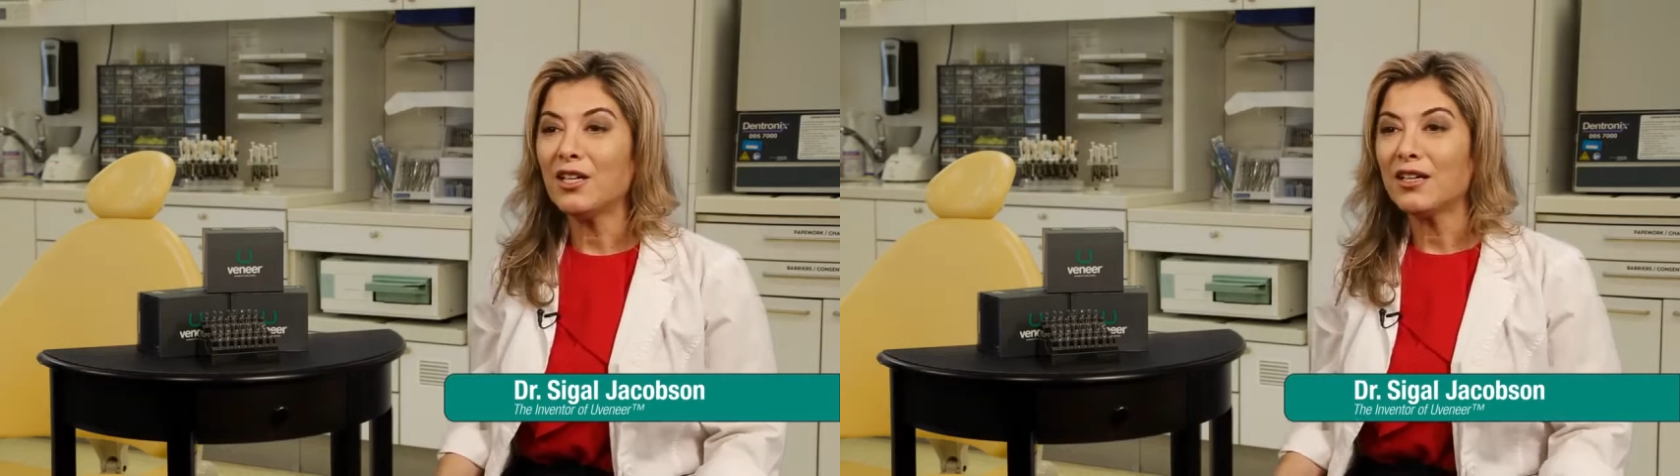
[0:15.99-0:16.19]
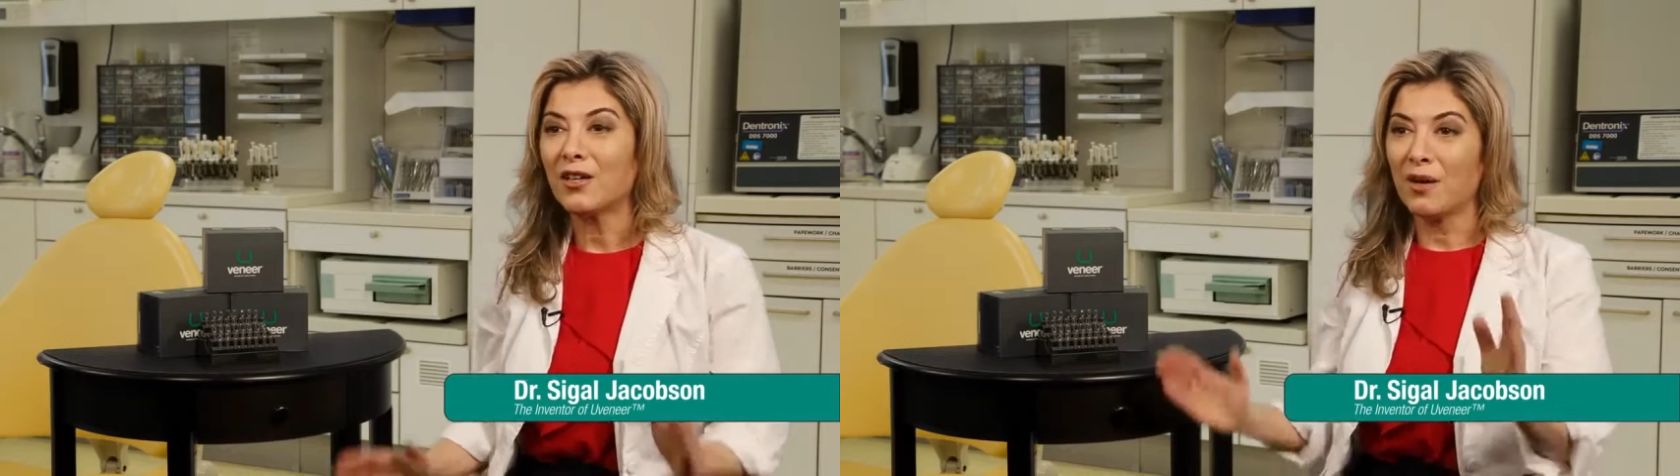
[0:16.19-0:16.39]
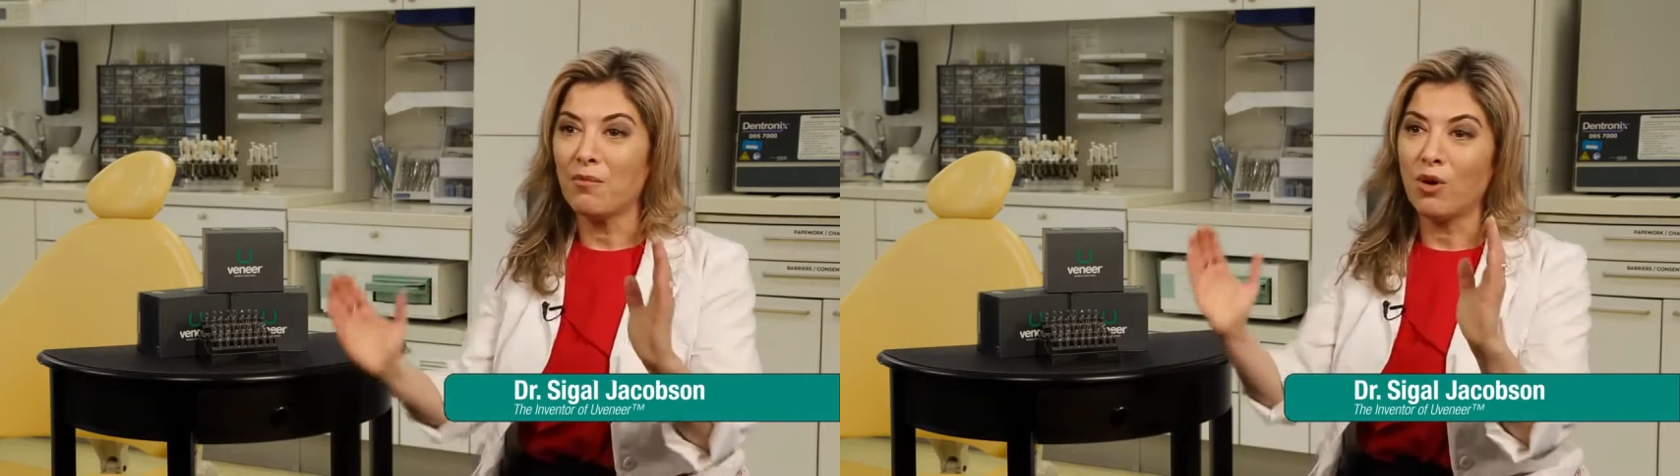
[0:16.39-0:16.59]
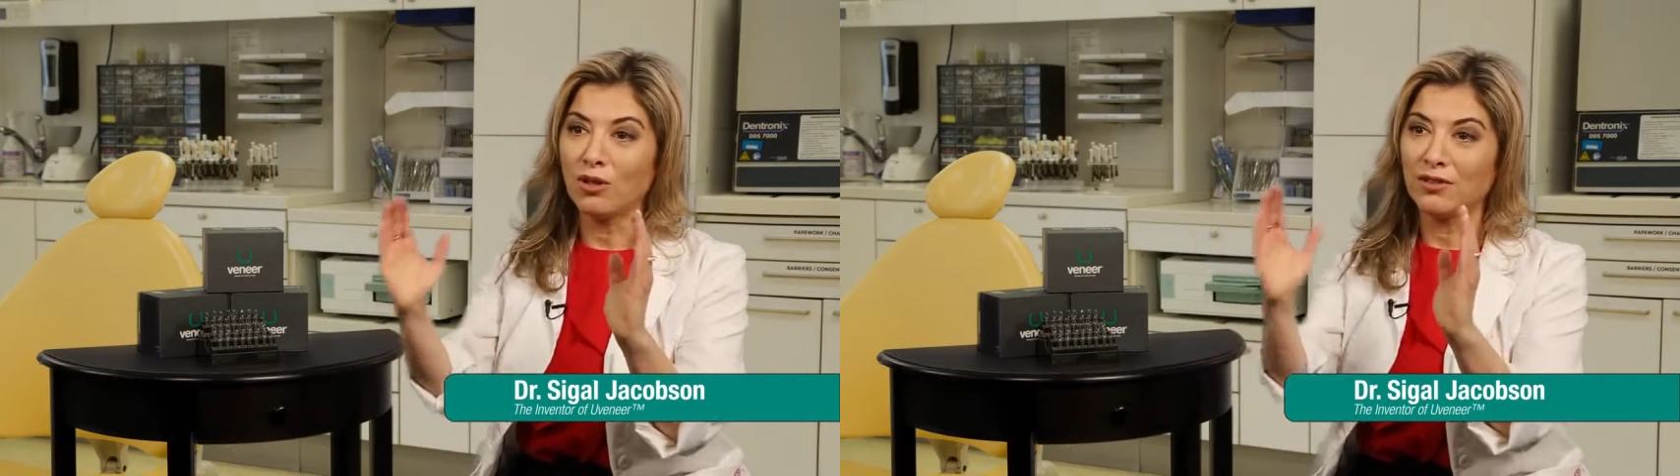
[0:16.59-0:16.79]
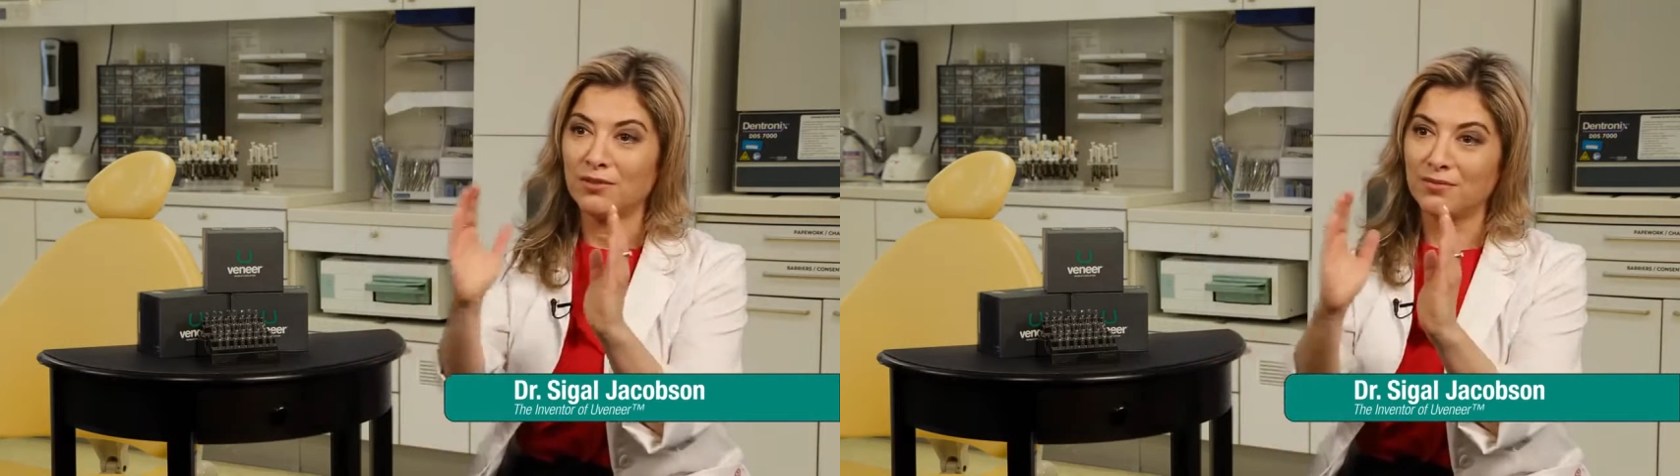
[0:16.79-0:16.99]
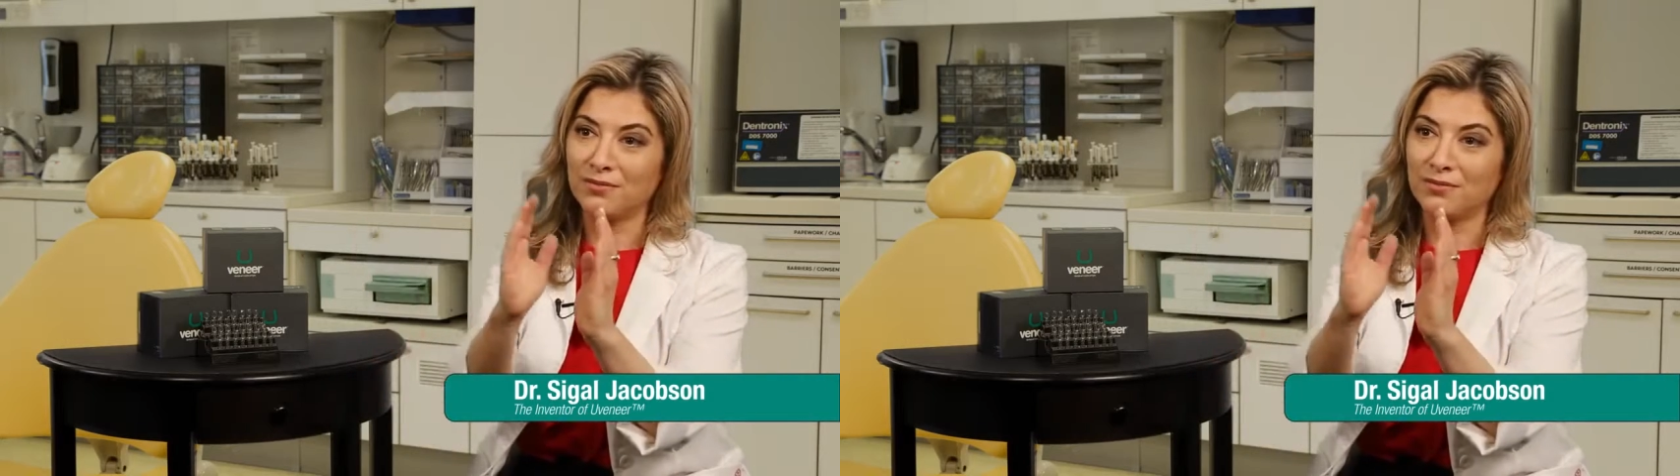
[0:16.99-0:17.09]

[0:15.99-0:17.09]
of like a mold,